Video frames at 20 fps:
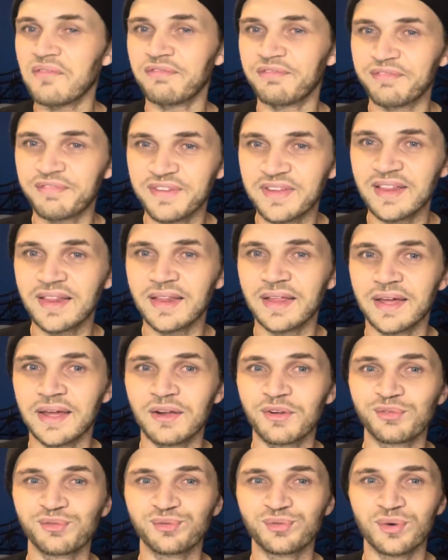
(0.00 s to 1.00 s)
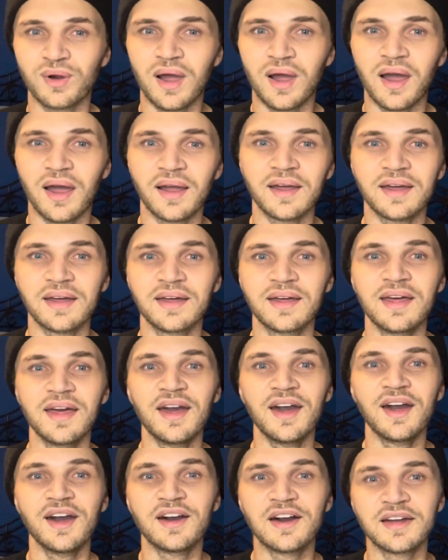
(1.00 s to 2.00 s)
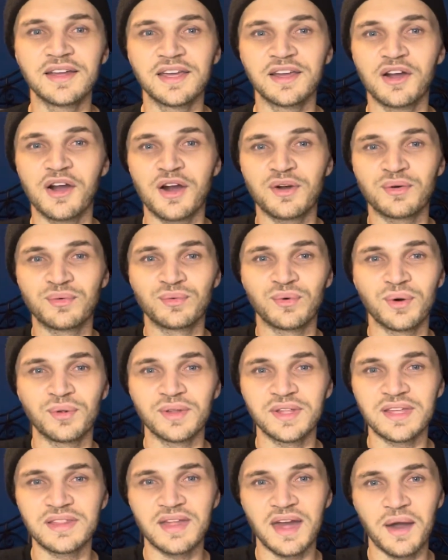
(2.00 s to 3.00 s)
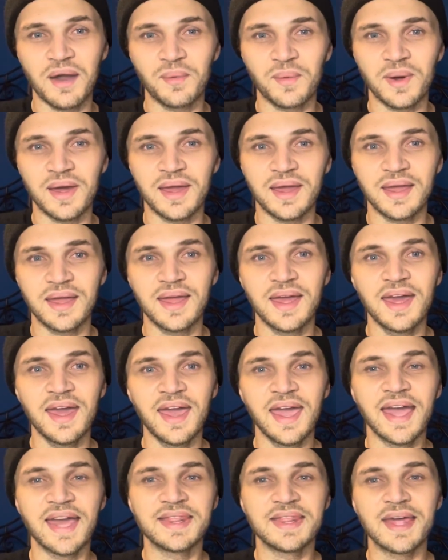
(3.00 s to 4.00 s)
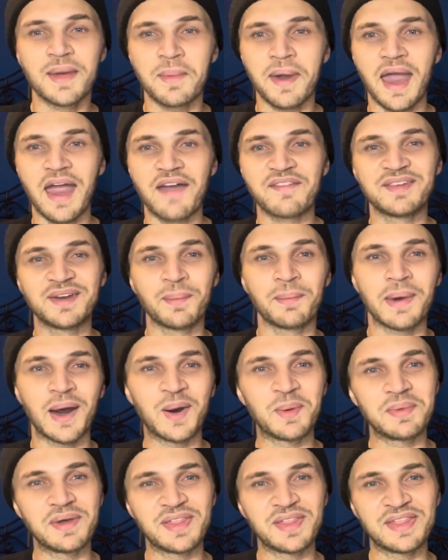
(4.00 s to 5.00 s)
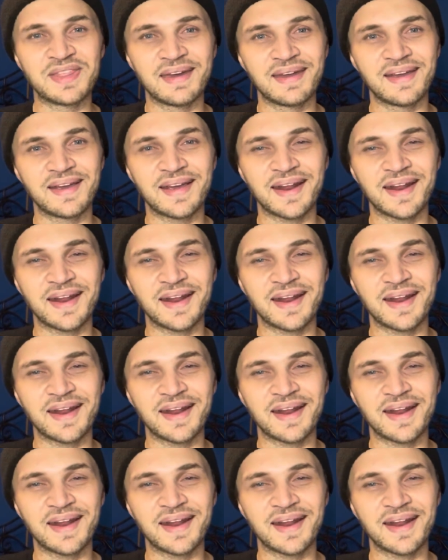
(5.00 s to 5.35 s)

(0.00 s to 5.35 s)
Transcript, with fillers: feeling rock hugging on Rolly that way and them having a moment there.